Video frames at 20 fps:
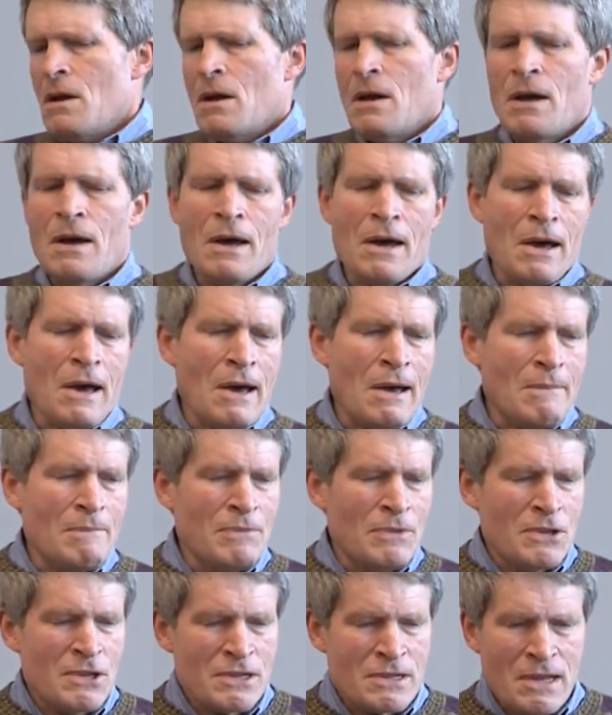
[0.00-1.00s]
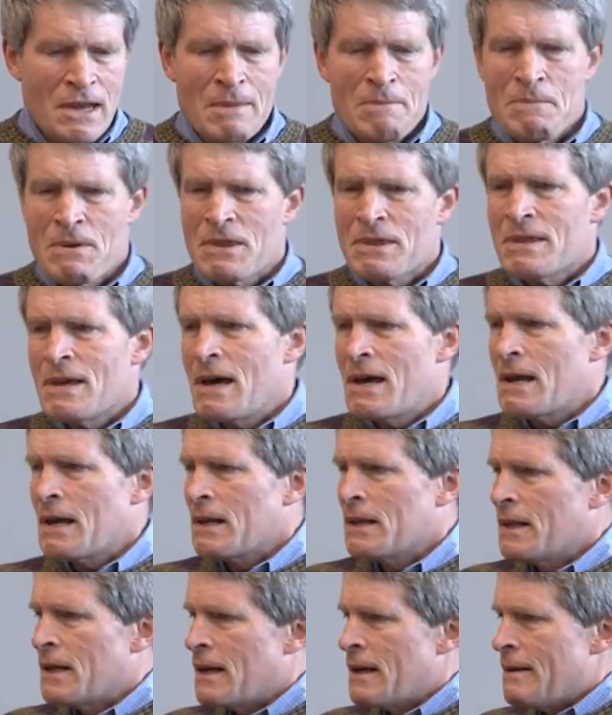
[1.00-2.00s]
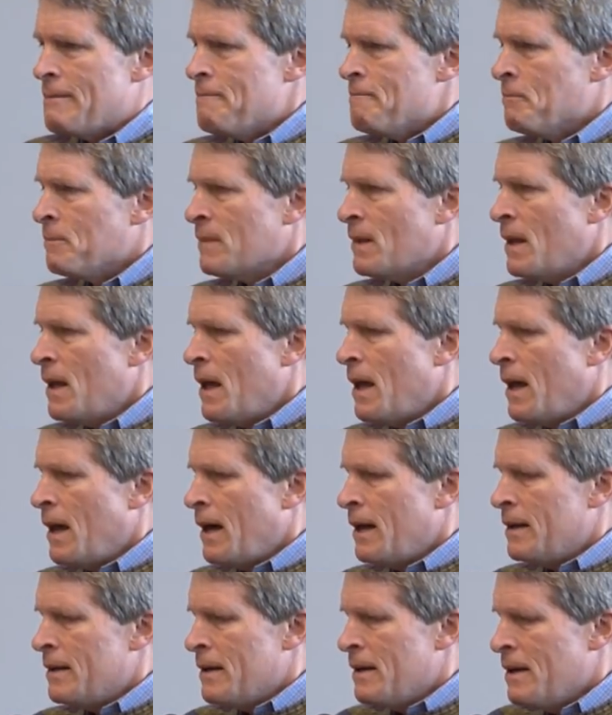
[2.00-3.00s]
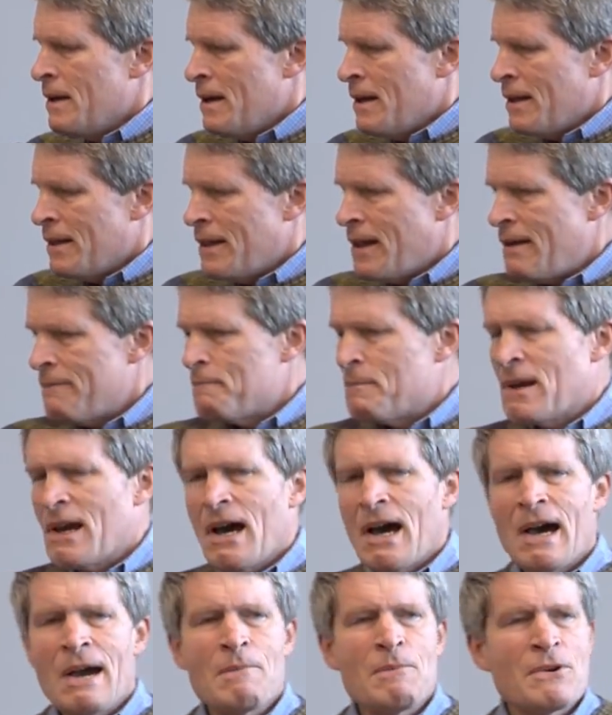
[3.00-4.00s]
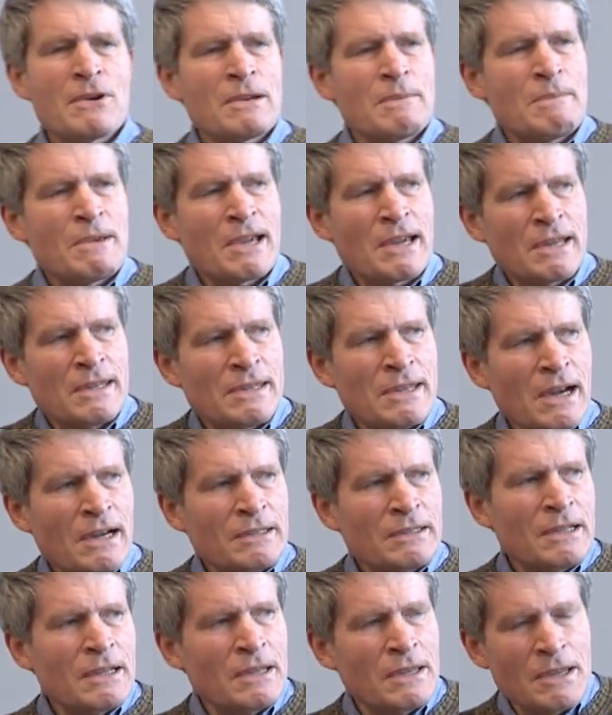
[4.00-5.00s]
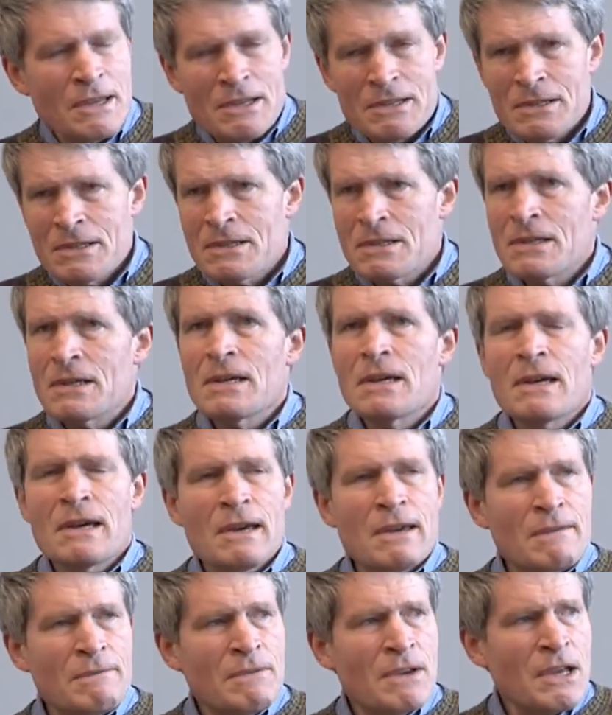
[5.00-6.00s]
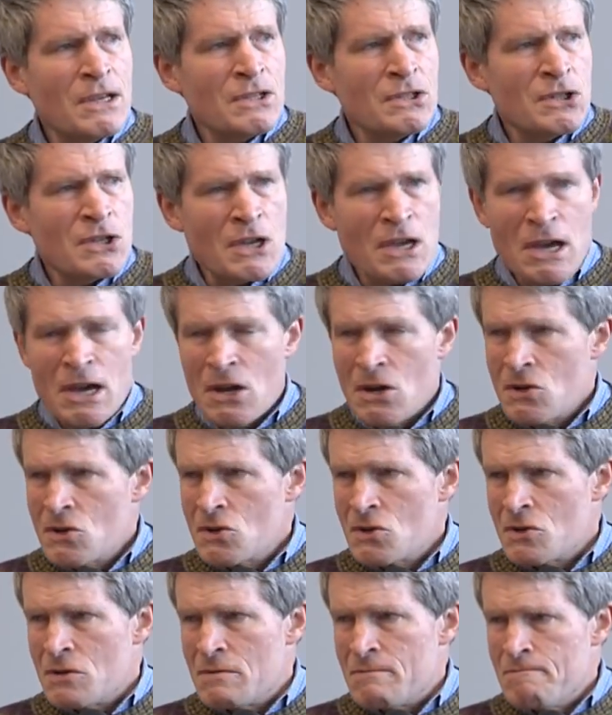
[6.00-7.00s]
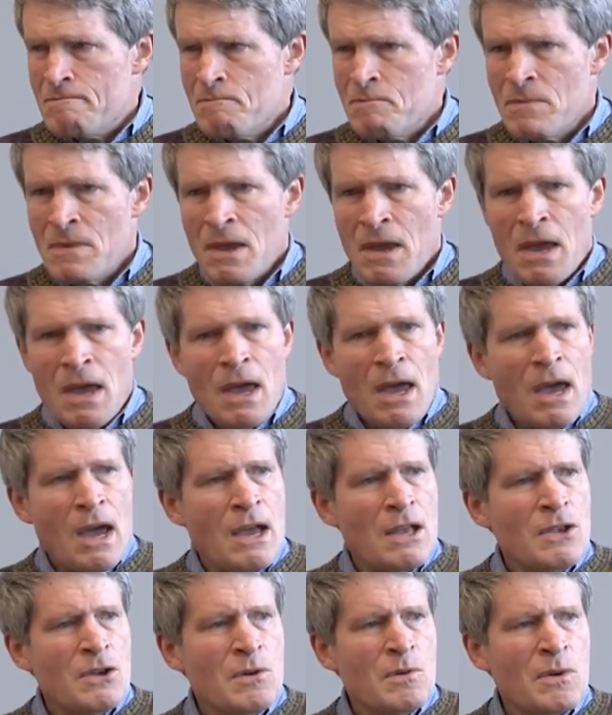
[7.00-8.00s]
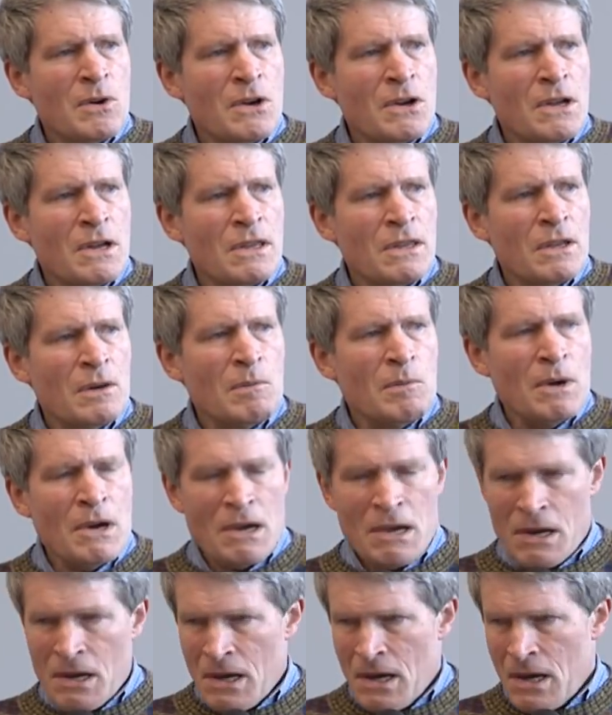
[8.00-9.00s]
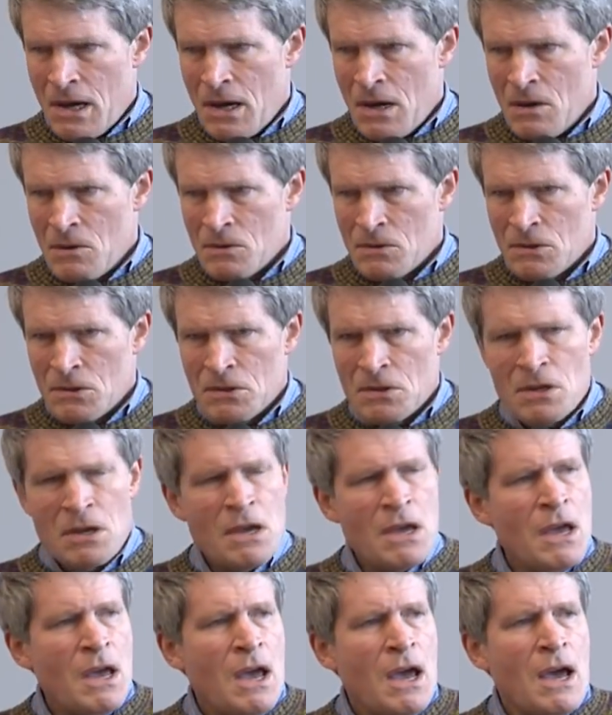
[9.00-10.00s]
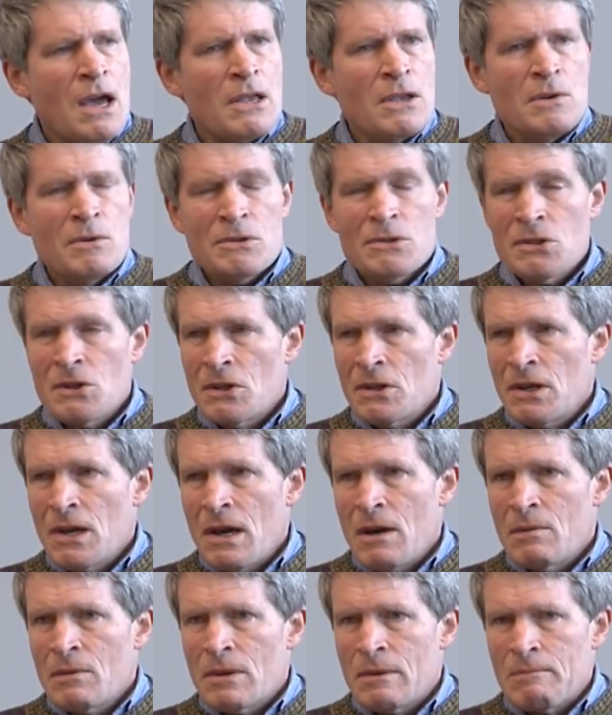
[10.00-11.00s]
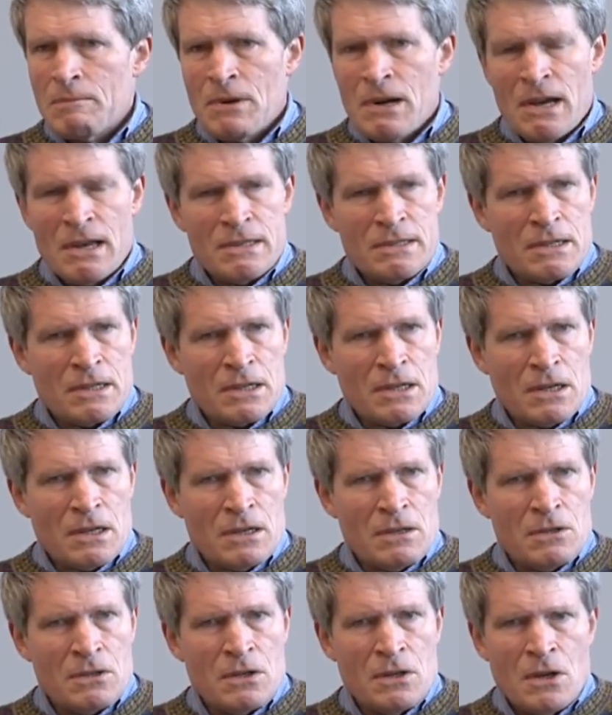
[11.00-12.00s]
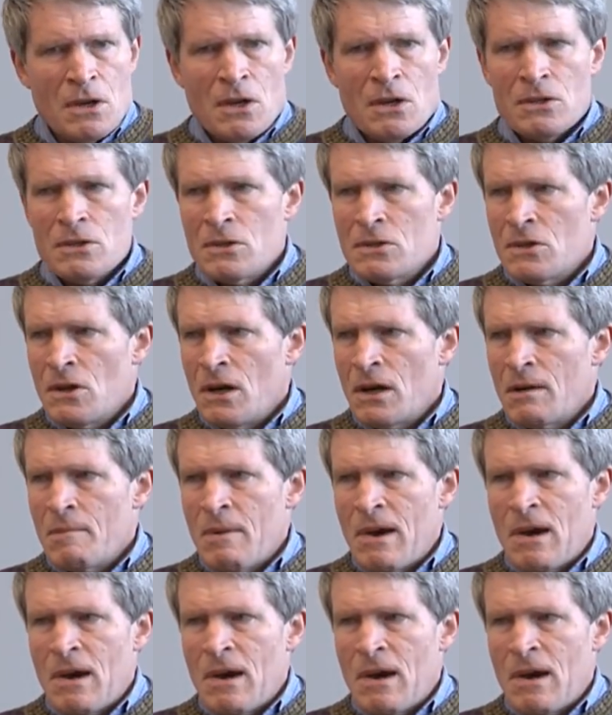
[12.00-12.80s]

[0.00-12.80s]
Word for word: uh, just hypothetically, and the FBI were to be conducting this investigation, and you were in the White House, and you were sitting down with the president, to talk